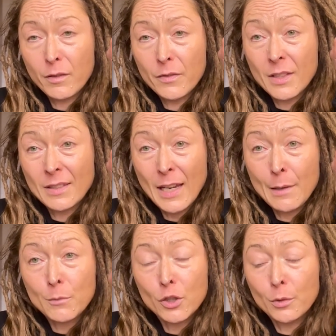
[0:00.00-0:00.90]
the
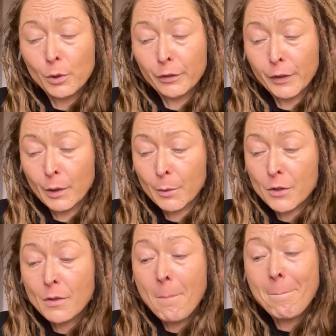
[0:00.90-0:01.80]
same two
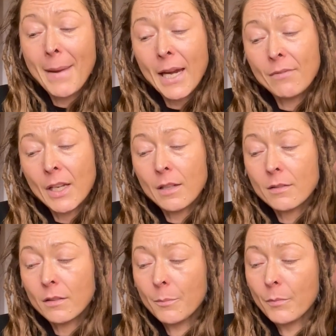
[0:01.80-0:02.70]
perfumers, made these.